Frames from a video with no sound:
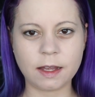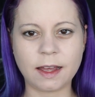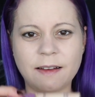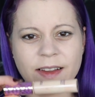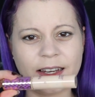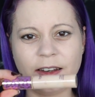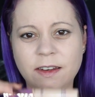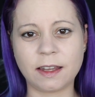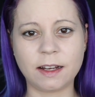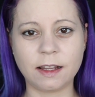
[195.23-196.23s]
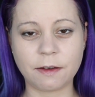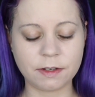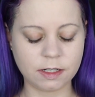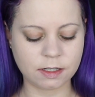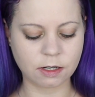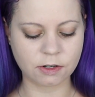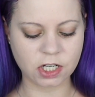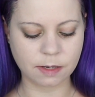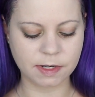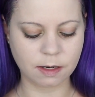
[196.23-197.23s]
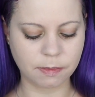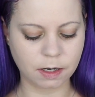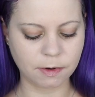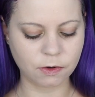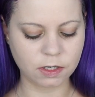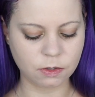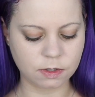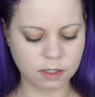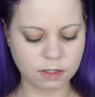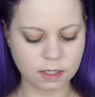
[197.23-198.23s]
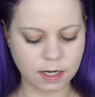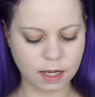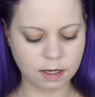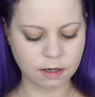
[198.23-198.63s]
I have like nothing left in this Tarte Shape Tape, but I'm going to use this today.